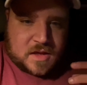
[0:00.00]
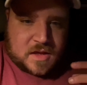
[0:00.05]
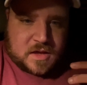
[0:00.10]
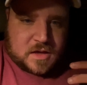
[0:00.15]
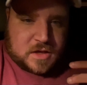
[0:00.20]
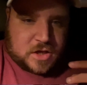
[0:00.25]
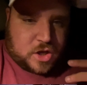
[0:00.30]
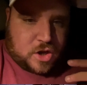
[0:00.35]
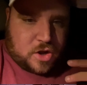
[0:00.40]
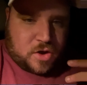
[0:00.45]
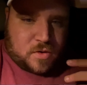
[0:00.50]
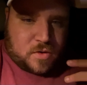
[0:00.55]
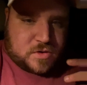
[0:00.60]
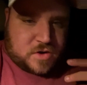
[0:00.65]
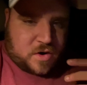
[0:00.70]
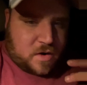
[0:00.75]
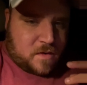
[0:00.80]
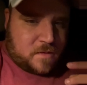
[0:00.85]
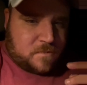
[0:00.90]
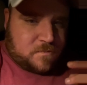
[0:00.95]

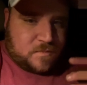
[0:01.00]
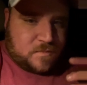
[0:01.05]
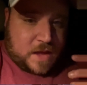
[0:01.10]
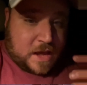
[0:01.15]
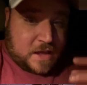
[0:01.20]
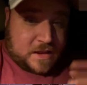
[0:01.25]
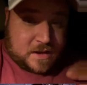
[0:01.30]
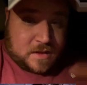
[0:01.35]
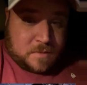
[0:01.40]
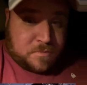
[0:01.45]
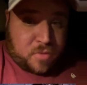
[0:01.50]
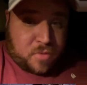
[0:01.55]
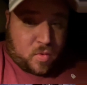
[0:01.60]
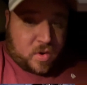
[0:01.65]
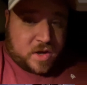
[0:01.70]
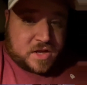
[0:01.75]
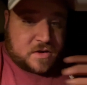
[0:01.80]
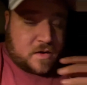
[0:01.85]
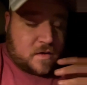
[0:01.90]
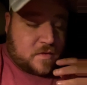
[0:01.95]
during at any
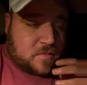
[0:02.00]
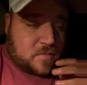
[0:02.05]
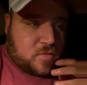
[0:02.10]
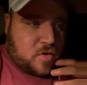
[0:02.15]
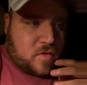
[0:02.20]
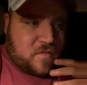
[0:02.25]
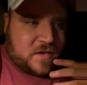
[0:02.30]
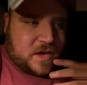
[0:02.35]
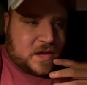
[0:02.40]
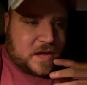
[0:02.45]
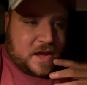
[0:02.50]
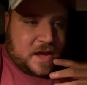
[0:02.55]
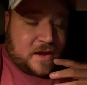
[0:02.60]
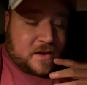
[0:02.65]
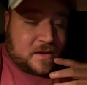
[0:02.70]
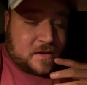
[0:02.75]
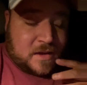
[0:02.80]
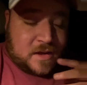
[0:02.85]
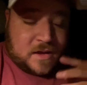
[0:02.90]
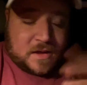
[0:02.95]
point during the movie.
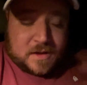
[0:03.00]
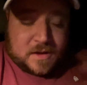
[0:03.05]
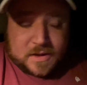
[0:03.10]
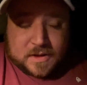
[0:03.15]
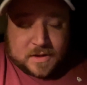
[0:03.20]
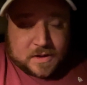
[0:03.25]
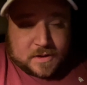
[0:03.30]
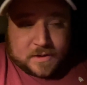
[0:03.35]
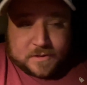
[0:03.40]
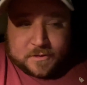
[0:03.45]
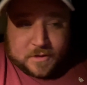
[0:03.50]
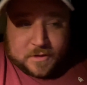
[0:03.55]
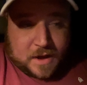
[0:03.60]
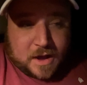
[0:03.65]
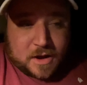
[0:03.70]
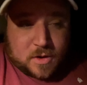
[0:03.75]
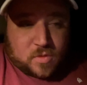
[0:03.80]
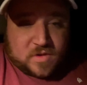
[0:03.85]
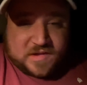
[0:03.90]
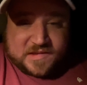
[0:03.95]
And look, I
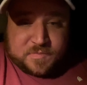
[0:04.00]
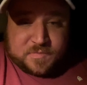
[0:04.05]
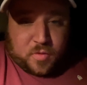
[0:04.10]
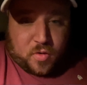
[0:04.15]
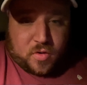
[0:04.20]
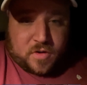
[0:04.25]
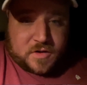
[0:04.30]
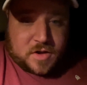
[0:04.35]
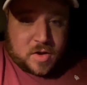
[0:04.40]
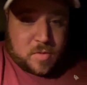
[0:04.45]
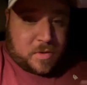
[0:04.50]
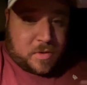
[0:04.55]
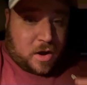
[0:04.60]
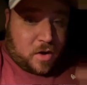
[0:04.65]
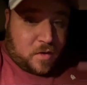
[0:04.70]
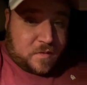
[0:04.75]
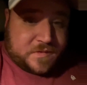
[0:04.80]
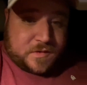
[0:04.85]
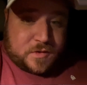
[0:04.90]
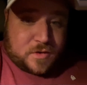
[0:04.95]
don't want to spoil you, but I
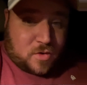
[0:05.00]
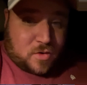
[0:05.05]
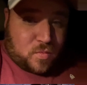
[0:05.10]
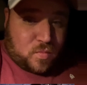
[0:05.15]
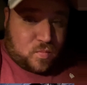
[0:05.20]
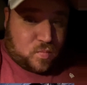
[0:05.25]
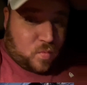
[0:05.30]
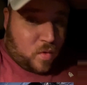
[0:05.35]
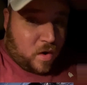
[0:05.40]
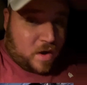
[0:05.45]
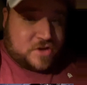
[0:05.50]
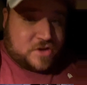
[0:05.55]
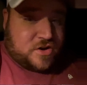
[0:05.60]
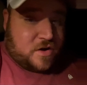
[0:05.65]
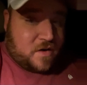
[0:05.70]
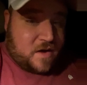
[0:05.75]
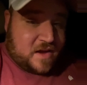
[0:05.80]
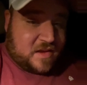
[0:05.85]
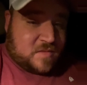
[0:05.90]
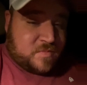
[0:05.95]
also don't want
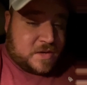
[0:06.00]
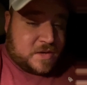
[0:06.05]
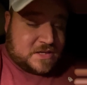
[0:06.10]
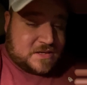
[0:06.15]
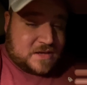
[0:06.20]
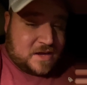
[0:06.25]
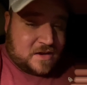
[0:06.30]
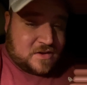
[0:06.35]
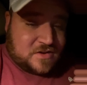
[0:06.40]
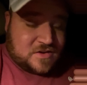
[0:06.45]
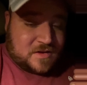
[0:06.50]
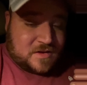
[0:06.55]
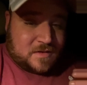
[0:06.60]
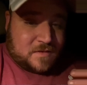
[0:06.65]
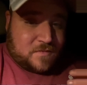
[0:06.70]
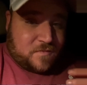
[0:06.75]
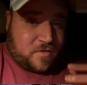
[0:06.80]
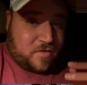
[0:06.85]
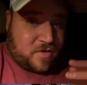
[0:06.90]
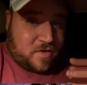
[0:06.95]
your expectations
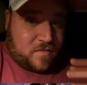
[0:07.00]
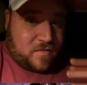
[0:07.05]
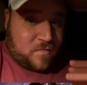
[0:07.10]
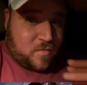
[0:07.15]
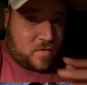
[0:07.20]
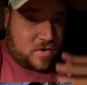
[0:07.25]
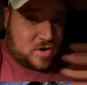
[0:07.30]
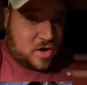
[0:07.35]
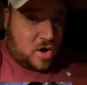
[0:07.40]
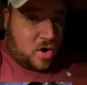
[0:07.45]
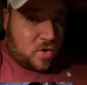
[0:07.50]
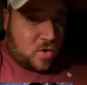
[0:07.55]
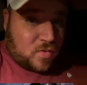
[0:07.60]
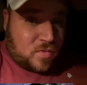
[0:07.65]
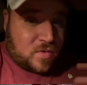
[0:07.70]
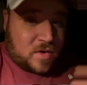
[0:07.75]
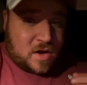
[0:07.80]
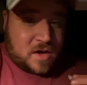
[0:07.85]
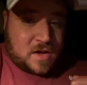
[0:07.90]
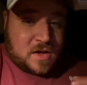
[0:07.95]
for
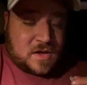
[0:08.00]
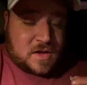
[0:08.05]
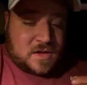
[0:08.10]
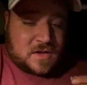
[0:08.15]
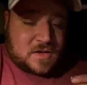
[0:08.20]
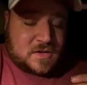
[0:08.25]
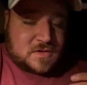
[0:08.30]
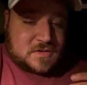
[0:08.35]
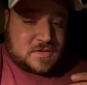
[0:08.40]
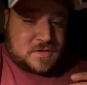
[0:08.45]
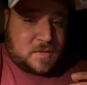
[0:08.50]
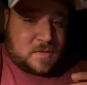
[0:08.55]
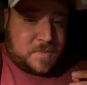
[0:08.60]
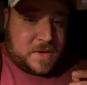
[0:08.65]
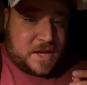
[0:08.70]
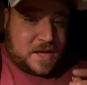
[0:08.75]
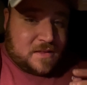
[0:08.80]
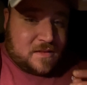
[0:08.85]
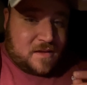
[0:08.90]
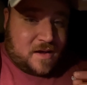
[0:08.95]
Noel to
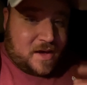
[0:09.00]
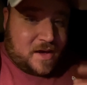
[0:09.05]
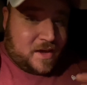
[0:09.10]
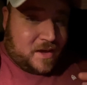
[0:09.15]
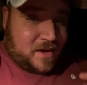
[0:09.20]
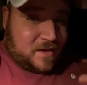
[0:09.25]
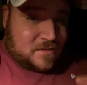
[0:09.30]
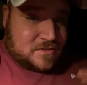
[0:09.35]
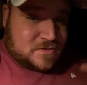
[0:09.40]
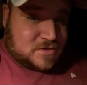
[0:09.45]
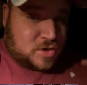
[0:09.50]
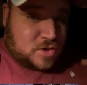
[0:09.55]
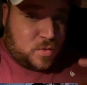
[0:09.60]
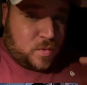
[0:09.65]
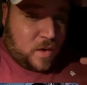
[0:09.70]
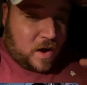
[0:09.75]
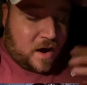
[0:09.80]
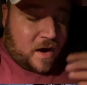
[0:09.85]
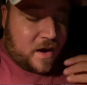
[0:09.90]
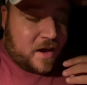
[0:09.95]
be like too
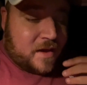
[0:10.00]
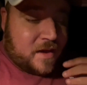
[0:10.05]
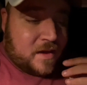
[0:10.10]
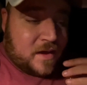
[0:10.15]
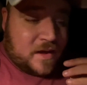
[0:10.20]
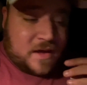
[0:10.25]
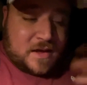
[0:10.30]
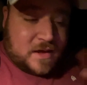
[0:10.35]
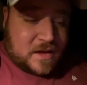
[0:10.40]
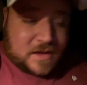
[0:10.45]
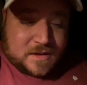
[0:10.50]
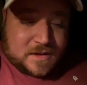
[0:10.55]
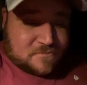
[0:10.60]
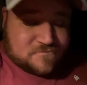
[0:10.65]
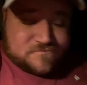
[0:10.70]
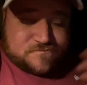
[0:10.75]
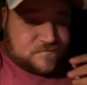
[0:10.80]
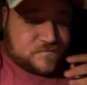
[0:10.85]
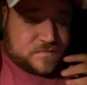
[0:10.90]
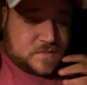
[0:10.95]
high.
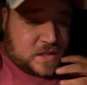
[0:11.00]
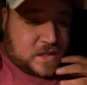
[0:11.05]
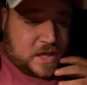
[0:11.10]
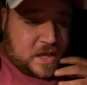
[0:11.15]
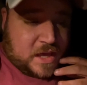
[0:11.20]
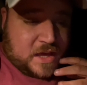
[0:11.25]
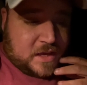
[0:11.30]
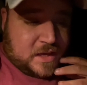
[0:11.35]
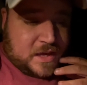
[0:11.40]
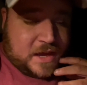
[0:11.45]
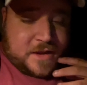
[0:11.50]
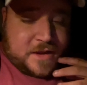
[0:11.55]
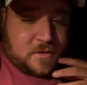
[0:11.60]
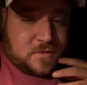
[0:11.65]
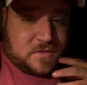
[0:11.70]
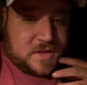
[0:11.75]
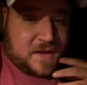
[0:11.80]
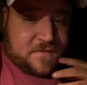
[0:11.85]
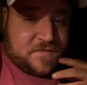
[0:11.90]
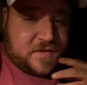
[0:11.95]
He don't
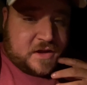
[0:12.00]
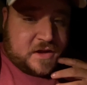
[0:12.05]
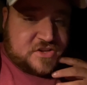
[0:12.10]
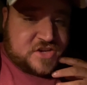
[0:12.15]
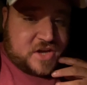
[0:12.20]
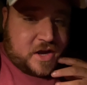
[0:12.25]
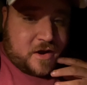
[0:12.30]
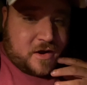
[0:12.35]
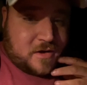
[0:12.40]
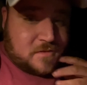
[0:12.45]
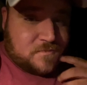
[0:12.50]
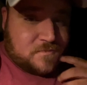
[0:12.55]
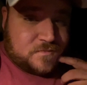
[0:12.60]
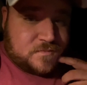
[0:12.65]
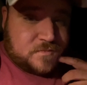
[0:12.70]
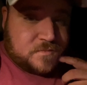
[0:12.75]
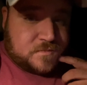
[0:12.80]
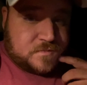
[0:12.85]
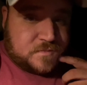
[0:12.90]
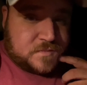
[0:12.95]
leave that chair.
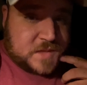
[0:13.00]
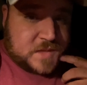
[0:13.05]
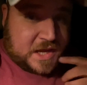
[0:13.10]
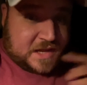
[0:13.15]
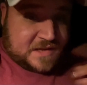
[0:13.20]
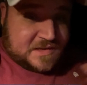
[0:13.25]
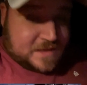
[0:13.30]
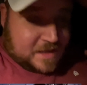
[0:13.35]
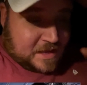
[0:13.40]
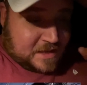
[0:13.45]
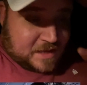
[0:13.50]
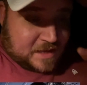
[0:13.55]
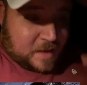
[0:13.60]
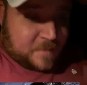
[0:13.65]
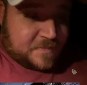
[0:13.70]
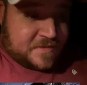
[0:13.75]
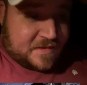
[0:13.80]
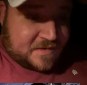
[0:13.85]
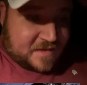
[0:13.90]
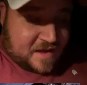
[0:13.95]
He
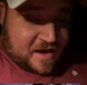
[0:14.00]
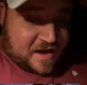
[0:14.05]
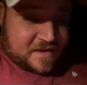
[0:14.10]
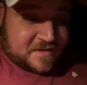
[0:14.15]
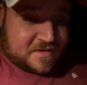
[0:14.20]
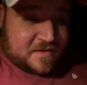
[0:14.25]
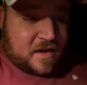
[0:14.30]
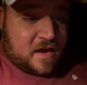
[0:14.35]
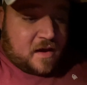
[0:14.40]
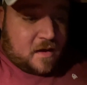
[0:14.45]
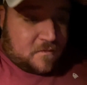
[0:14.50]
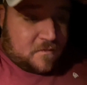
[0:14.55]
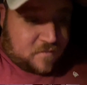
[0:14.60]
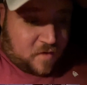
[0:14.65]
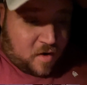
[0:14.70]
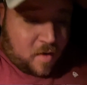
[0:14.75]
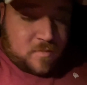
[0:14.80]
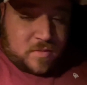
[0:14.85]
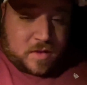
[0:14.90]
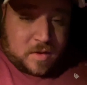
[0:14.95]
keeps his ass
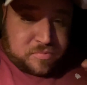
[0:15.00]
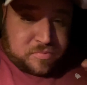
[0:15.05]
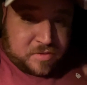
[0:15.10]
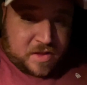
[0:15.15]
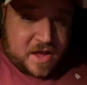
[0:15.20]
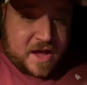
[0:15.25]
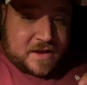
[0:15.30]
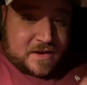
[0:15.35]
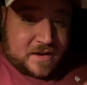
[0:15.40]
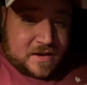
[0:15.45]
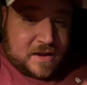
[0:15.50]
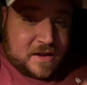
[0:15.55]
firmly planted